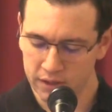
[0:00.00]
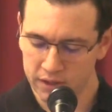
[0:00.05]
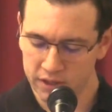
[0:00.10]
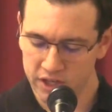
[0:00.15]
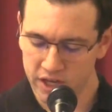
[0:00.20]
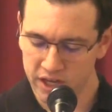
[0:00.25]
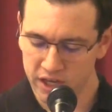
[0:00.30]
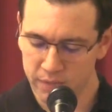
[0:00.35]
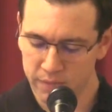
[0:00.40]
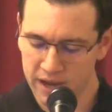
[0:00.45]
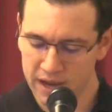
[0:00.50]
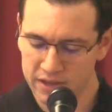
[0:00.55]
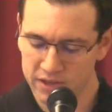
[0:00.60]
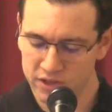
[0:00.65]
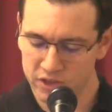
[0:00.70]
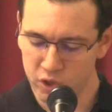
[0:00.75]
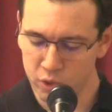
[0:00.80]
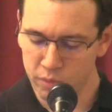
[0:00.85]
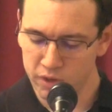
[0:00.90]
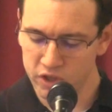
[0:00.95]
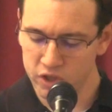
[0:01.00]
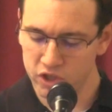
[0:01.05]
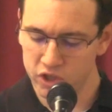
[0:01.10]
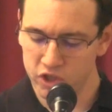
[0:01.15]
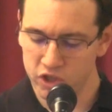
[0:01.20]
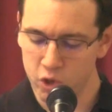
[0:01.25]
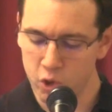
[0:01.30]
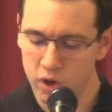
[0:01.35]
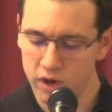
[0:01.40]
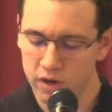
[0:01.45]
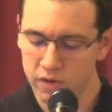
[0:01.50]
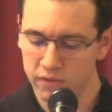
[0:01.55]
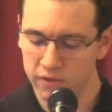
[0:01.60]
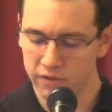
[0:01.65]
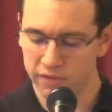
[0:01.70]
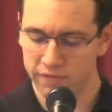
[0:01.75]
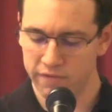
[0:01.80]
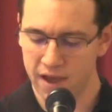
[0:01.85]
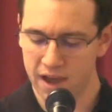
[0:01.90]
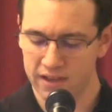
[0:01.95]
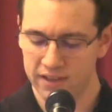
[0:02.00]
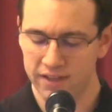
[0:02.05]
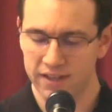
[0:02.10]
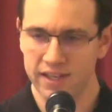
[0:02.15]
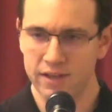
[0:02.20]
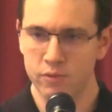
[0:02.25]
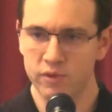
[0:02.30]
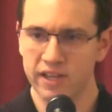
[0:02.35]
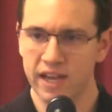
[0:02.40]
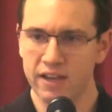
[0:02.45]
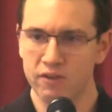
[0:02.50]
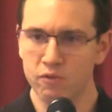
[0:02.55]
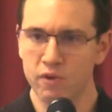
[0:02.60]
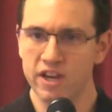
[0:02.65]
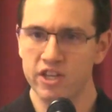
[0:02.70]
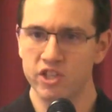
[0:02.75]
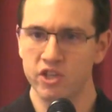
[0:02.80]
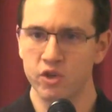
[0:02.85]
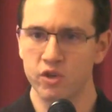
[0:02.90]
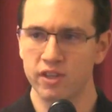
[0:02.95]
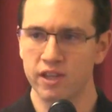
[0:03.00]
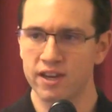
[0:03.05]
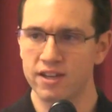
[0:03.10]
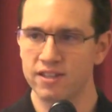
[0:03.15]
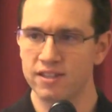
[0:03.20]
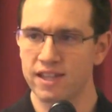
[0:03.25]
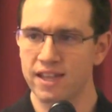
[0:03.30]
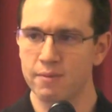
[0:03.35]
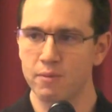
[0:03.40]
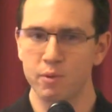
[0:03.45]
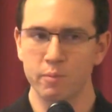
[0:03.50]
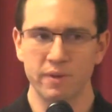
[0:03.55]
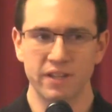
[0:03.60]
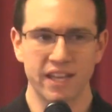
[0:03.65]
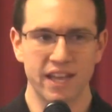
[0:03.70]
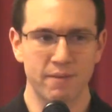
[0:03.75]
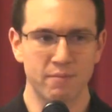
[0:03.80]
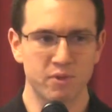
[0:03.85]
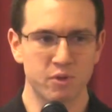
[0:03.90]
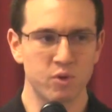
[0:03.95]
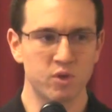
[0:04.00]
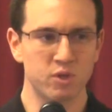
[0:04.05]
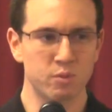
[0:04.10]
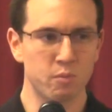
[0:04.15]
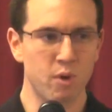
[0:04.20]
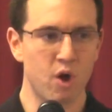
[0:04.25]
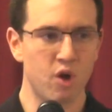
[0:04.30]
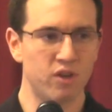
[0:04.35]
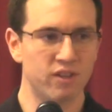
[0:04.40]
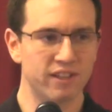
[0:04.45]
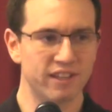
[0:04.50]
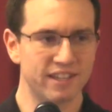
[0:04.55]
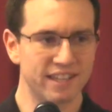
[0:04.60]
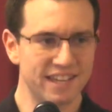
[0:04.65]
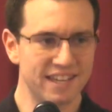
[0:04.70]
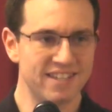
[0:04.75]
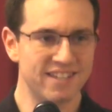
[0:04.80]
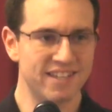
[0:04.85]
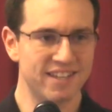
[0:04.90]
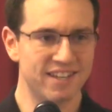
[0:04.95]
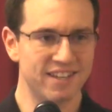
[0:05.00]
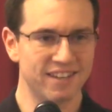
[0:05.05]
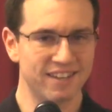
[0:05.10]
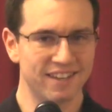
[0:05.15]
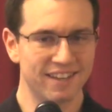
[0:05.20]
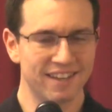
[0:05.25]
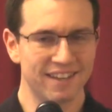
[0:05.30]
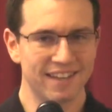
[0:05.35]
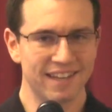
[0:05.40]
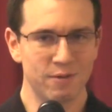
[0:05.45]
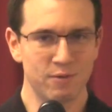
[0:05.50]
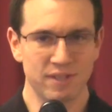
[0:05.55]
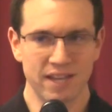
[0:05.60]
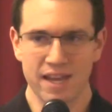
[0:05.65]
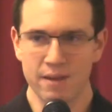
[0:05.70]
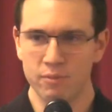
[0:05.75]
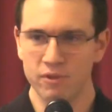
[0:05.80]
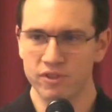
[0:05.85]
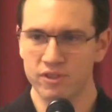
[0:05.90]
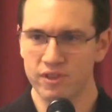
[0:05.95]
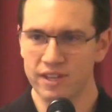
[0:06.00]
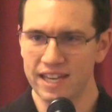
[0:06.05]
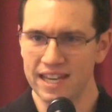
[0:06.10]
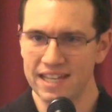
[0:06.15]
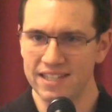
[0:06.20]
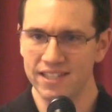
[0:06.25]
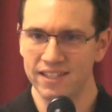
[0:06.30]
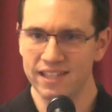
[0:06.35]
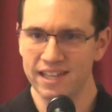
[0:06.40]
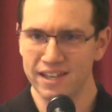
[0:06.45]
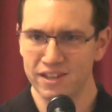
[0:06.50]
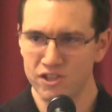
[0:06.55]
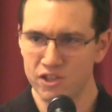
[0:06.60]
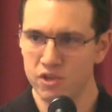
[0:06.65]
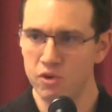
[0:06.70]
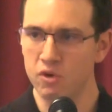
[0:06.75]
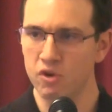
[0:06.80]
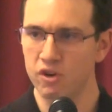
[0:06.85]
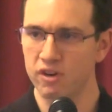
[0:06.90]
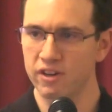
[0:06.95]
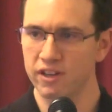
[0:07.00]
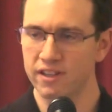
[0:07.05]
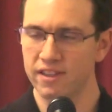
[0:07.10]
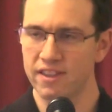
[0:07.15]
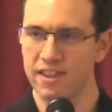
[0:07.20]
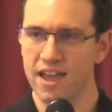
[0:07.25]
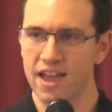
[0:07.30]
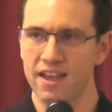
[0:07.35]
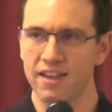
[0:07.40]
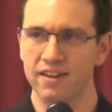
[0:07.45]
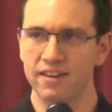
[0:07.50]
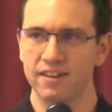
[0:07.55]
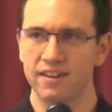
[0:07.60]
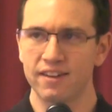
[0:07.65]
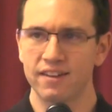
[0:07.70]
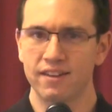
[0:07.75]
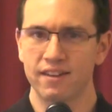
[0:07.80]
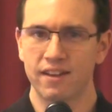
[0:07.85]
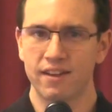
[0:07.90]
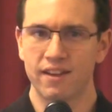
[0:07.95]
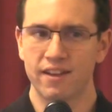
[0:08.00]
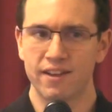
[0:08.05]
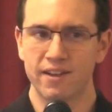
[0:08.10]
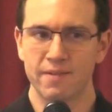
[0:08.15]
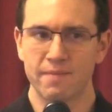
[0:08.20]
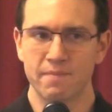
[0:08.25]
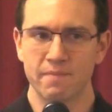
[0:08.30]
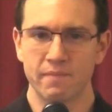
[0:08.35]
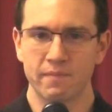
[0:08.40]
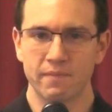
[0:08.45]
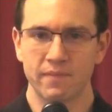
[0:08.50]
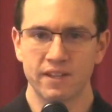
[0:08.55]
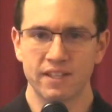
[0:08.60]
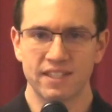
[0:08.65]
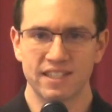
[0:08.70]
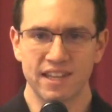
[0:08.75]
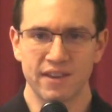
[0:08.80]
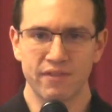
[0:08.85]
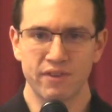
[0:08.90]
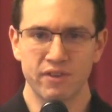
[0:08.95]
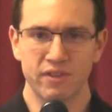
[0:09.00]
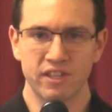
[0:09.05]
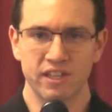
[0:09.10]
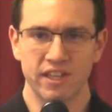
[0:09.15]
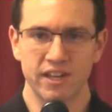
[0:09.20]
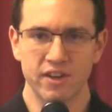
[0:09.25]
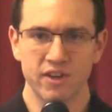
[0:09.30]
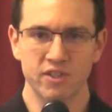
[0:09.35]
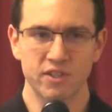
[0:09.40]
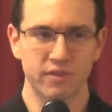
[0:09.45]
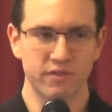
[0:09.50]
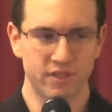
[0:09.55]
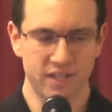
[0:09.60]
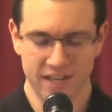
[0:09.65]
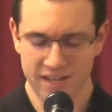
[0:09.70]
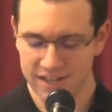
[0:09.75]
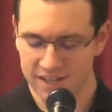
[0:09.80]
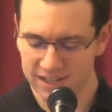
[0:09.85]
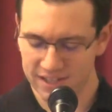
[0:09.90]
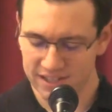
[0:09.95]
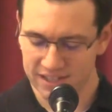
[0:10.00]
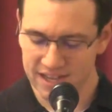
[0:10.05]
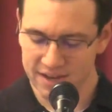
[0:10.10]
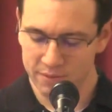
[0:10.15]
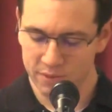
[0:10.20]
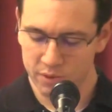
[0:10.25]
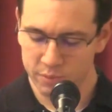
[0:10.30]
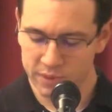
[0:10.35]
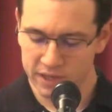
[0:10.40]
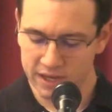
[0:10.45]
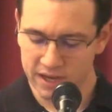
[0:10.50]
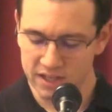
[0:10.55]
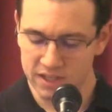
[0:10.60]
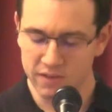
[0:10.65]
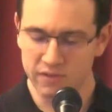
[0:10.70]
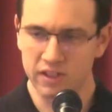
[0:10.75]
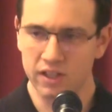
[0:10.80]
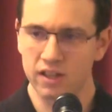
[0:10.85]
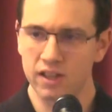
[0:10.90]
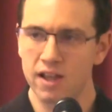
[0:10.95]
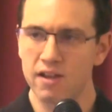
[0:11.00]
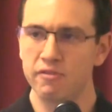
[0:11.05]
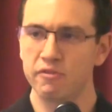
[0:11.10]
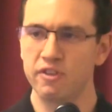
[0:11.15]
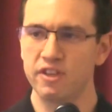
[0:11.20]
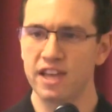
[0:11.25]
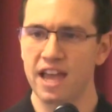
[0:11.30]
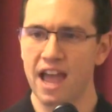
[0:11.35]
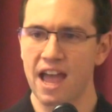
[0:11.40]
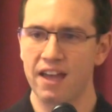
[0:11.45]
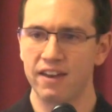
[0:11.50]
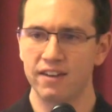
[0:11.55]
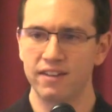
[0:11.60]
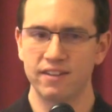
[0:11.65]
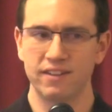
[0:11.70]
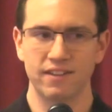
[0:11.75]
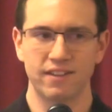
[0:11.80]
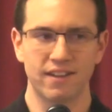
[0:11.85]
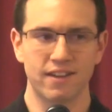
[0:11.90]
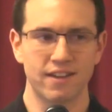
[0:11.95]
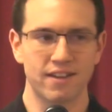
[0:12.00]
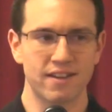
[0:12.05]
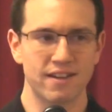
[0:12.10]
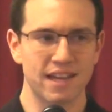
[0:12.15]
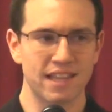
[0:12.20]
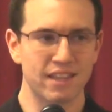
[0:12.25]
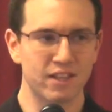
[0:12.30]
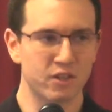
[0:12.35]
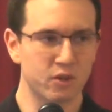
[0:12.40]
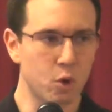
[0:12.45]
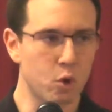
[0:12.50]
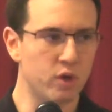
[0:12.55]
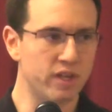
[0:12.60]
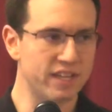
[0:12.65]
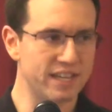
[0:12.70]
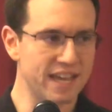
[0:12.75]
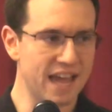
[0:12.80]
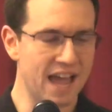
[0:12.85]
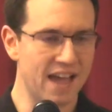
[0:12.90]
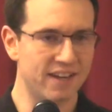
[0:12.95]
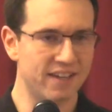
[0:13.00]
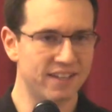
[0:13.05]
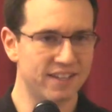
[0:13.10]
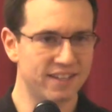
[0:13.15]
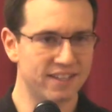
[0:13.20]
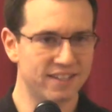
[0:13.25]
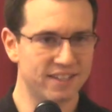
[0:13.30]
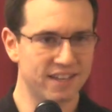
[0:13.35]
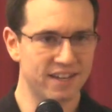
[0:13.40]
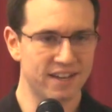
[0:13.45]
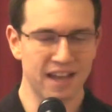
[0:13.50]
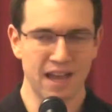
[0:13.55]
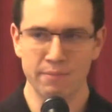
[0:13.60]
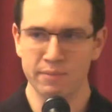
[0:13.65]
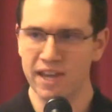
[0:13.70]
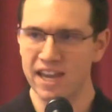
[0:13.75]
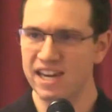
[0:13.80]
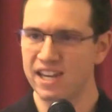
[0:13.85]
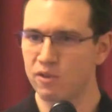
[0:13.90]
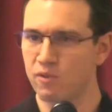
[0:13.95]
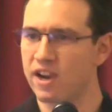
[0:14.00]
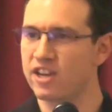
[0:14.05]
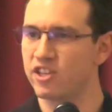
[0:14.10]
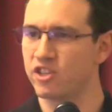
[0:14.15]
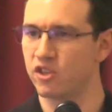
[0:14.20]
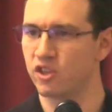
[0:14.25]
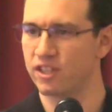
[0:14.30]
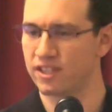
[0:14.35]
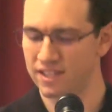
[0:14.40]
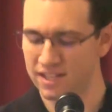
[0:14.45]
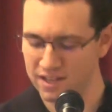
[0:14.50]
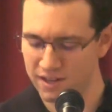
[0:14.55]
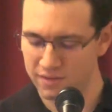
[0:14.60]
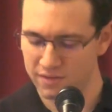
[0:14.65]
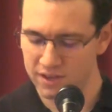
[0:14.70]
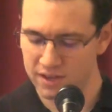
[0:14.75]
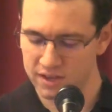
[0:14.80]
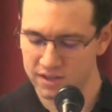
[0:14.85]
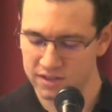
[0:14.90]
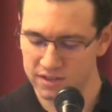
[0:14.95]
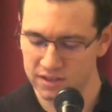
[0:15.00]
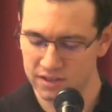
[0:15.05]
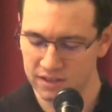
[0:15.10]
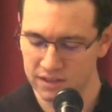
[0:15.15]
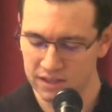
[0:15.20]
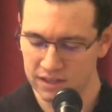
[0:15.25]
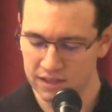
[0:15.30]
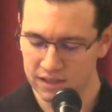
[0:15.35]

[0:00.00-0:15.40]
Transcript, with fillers: Jacob had so much joy over the fact that he would gain Rachel that his labor became so small and easy. He was able to easily endure in that um, seven years of tedious labor because of the love he had uh, and the goal he had. He said, I'm gaining Rachel at the end of this.